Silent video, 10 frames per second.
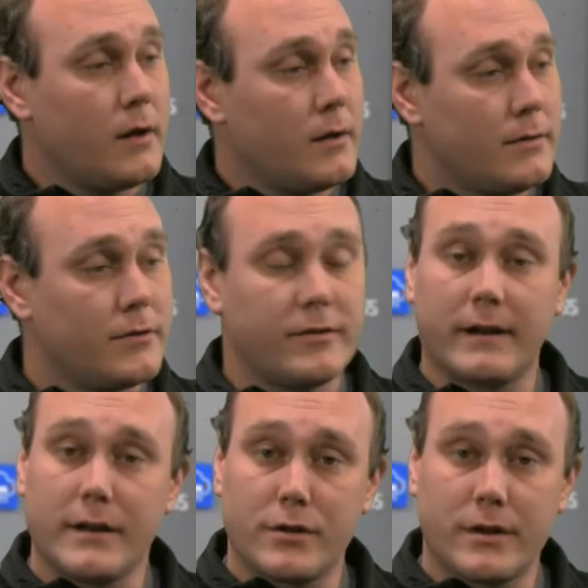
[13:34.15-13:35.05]
your
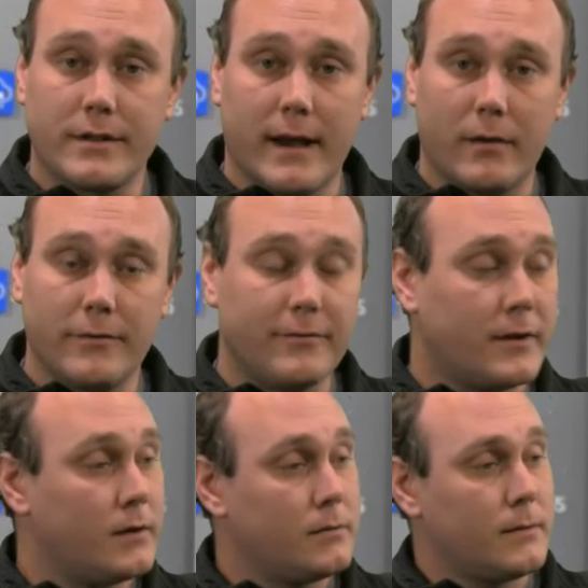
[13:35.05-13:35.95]
technician is out in the
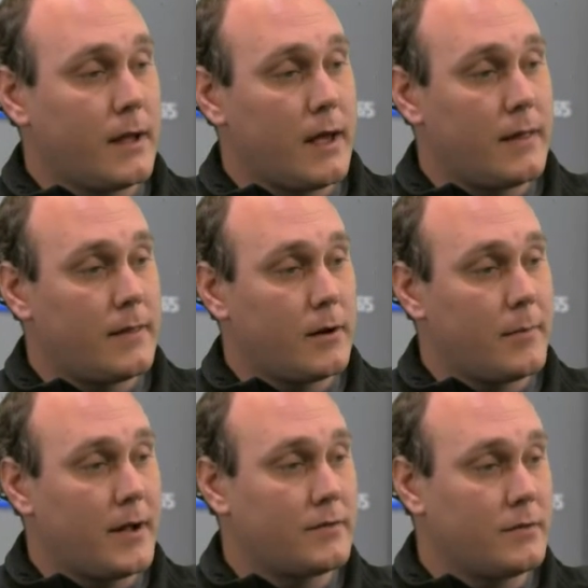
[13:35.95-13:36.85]
field and they're
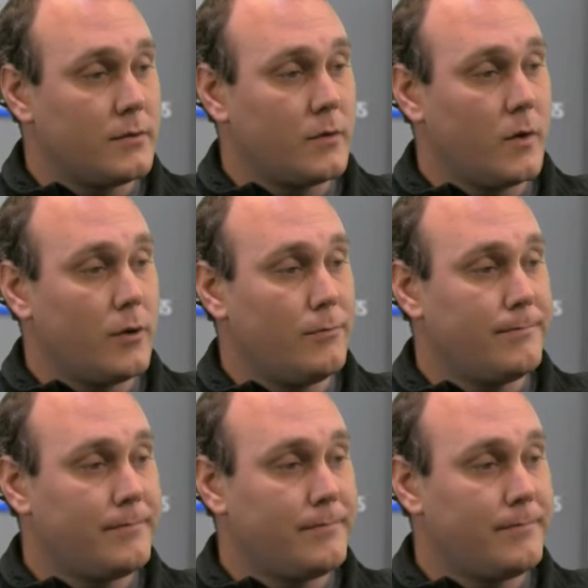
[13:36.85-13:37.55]
about to do the quote.